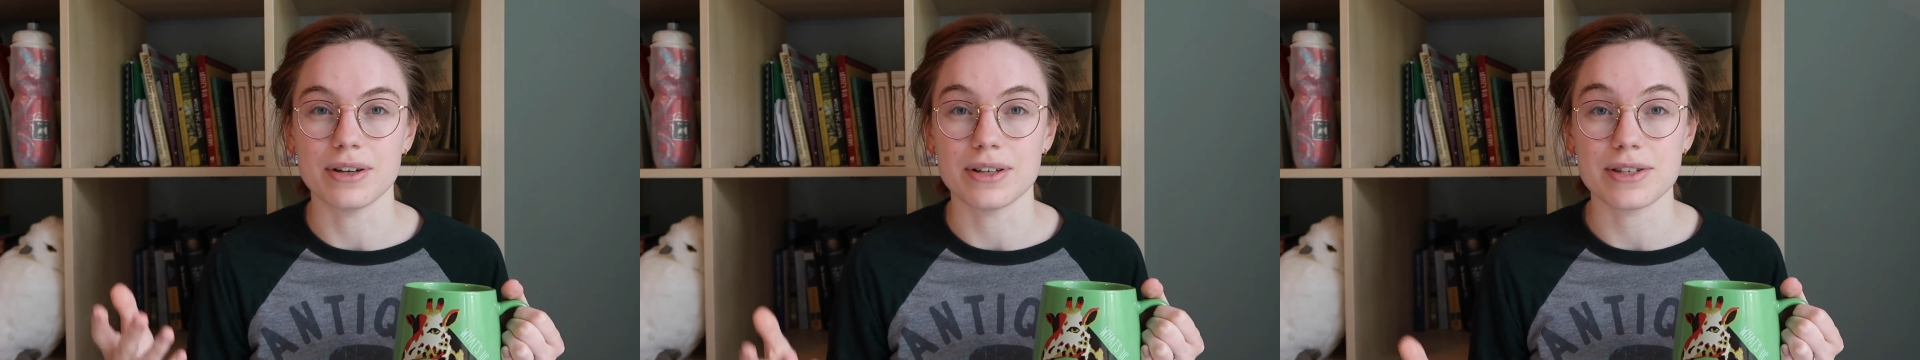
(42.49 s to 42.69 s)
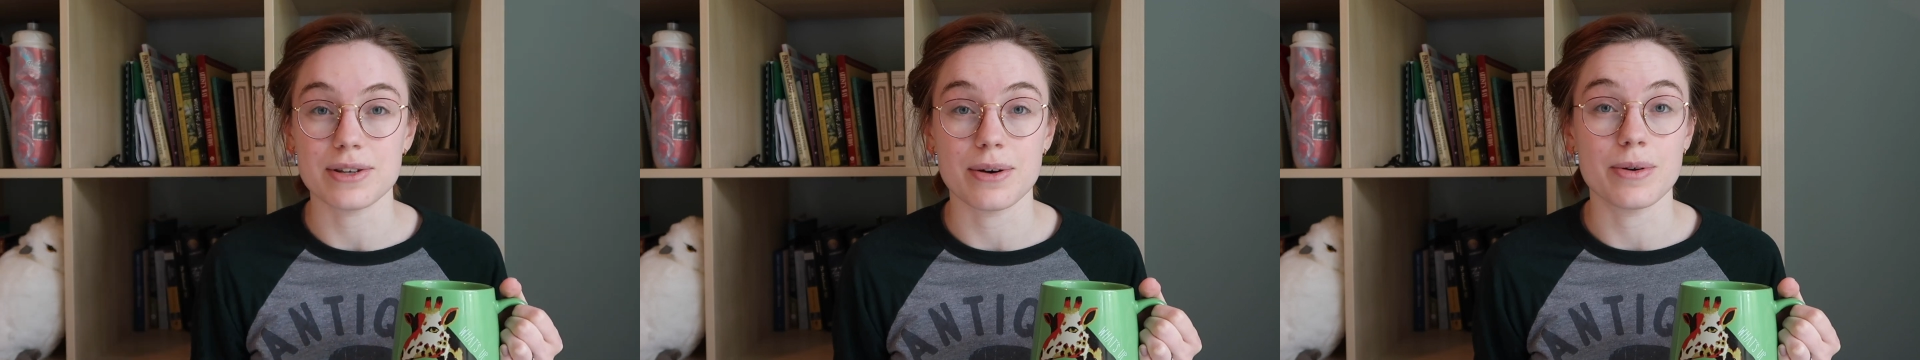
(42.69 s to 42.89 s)

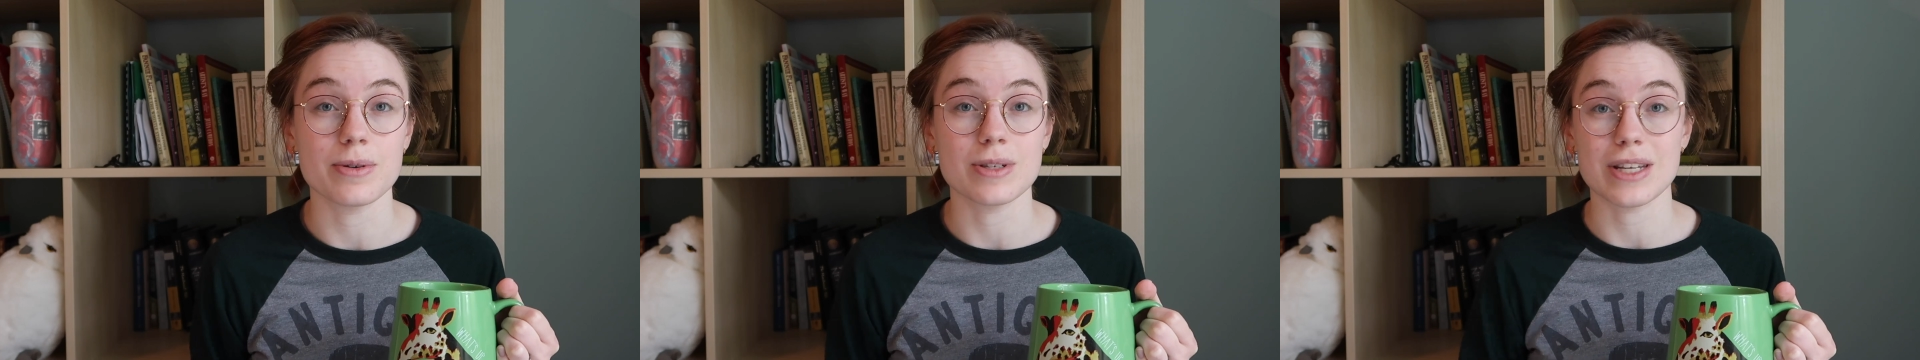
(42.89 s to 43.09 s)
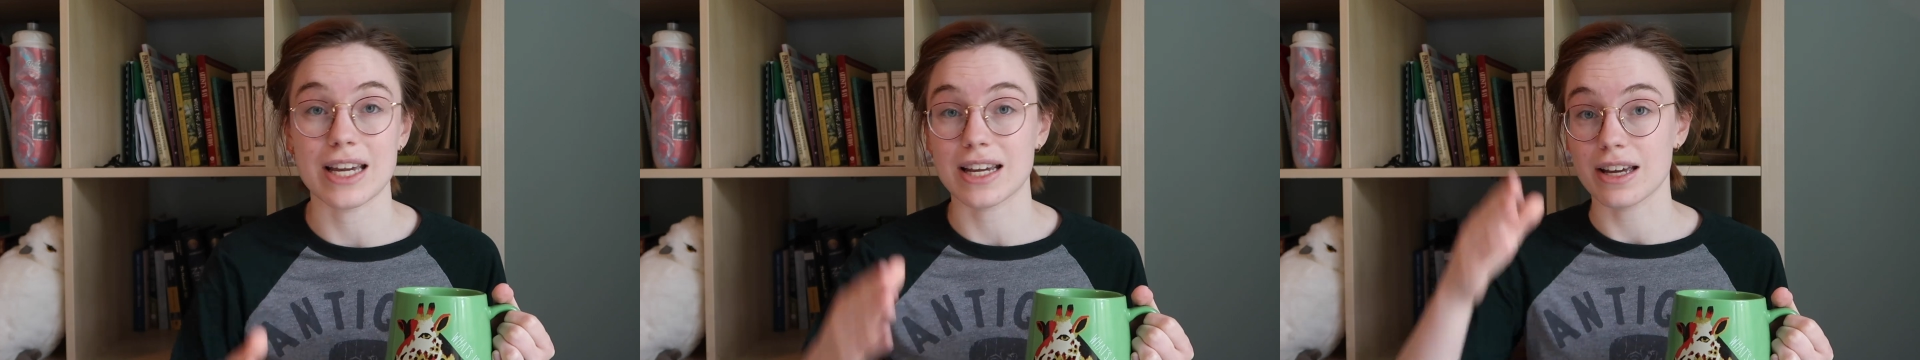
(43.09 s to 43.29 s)
And so I
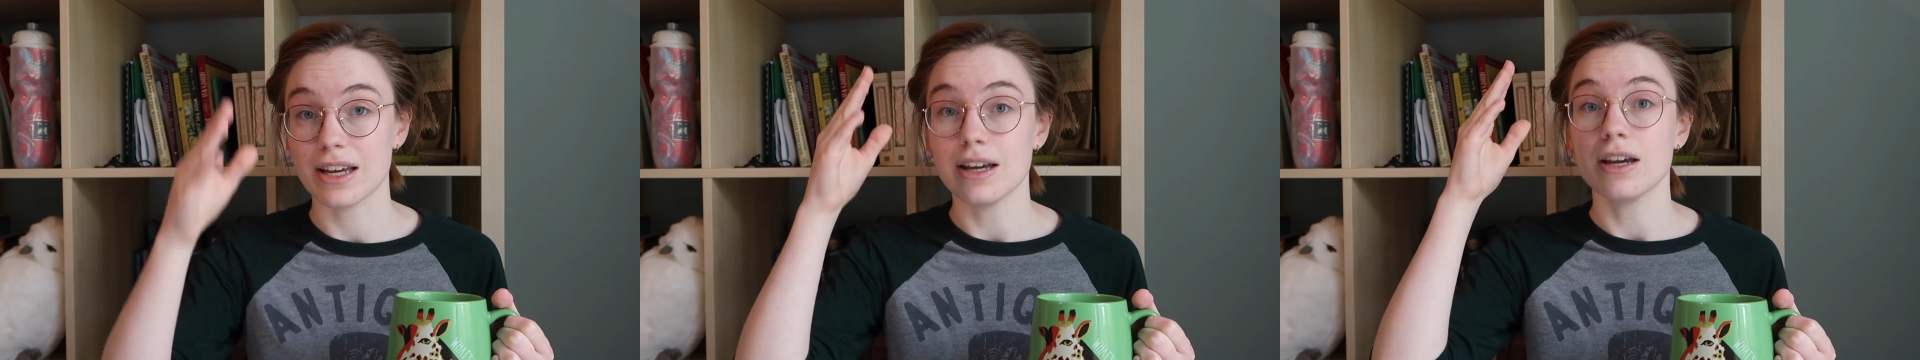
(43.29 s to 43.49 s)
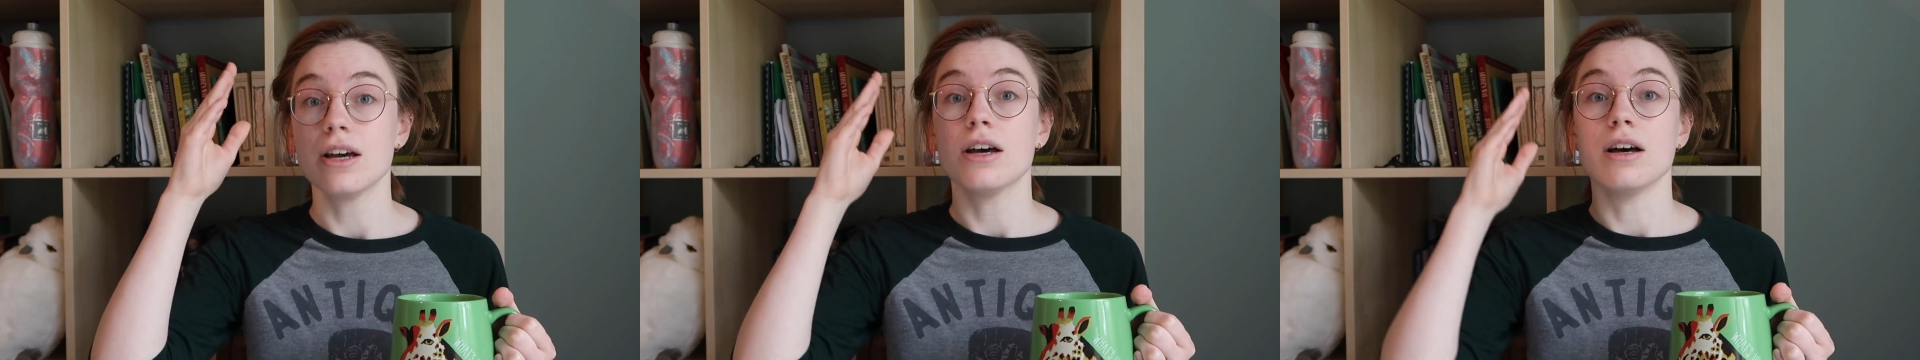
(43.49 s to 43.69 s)
was like,
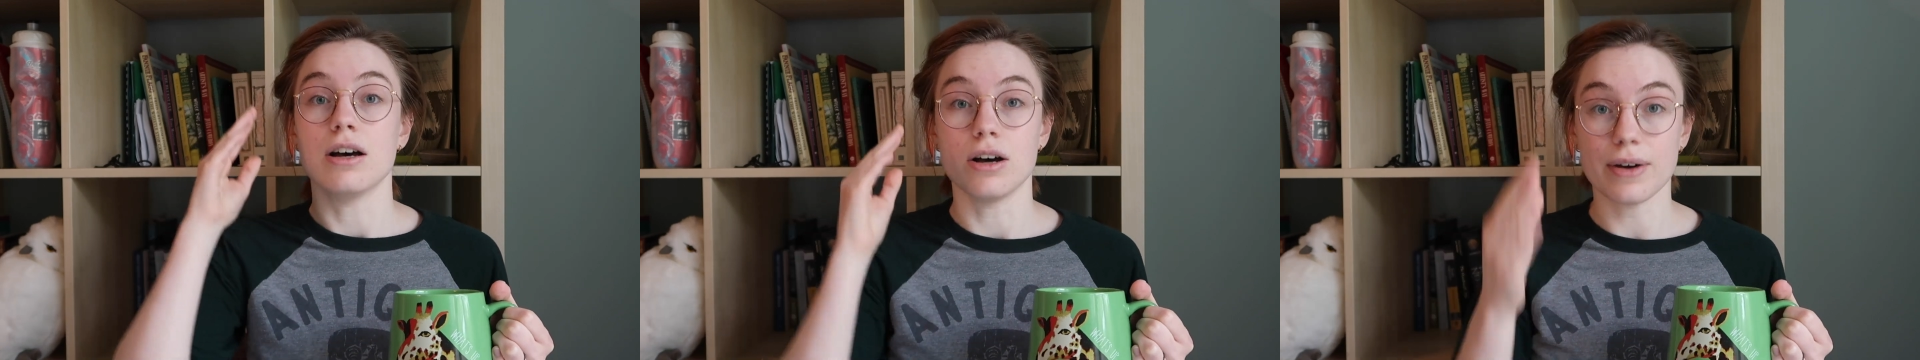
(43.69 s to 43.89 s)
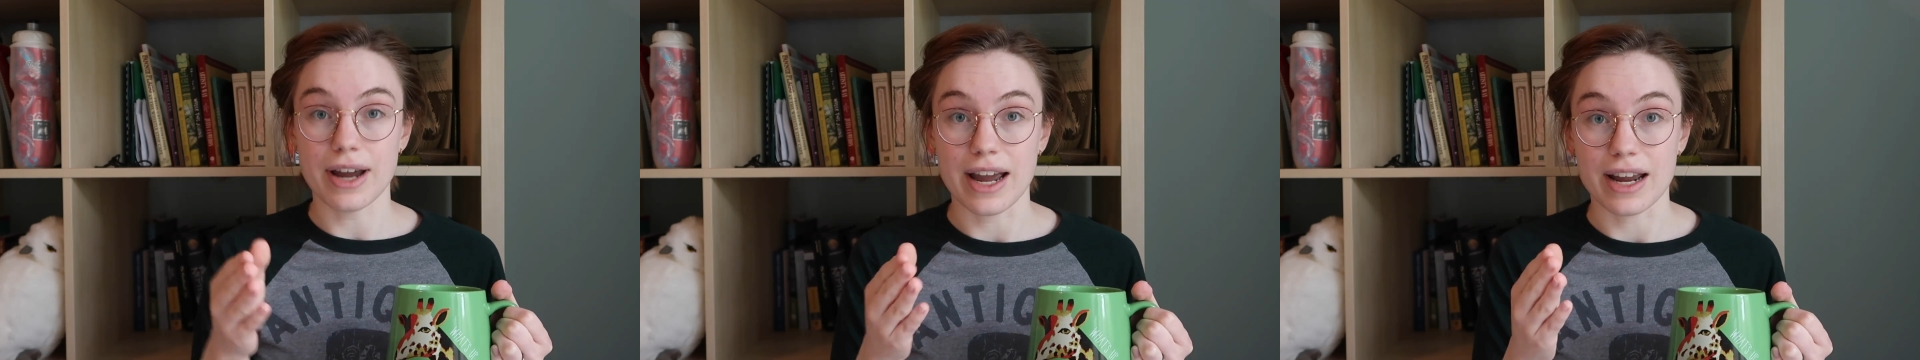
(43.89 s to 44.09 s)

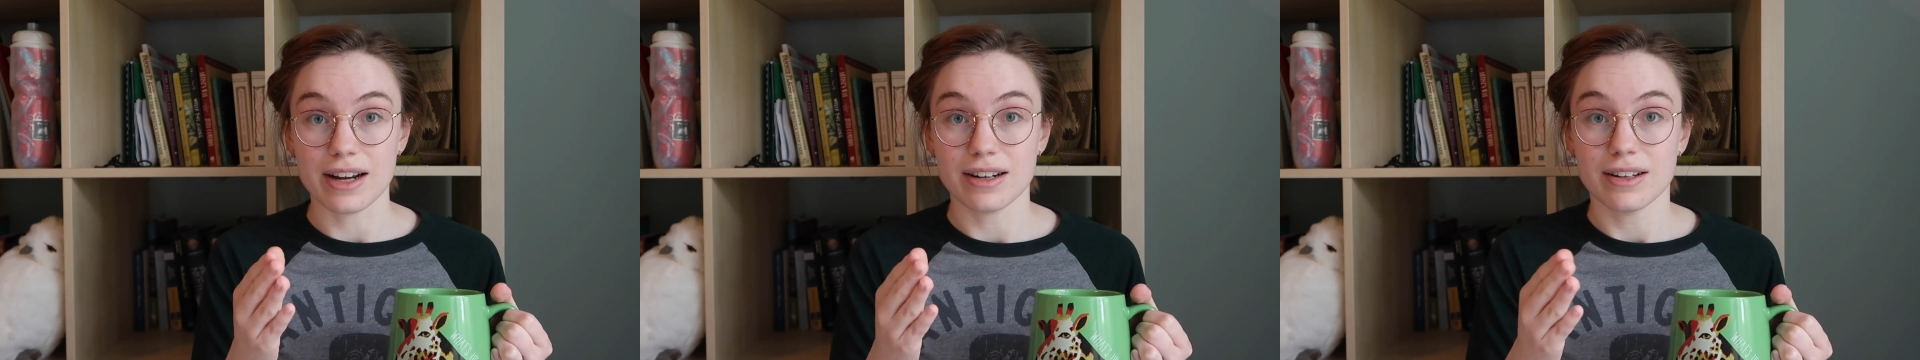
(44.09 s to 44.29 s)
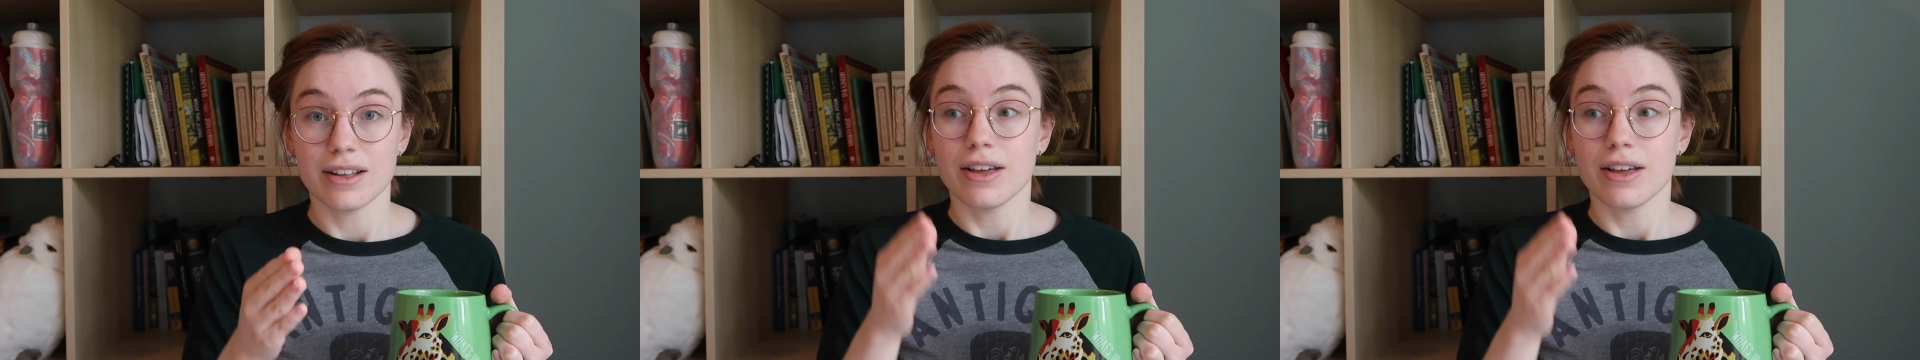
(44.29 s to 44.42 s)
okay,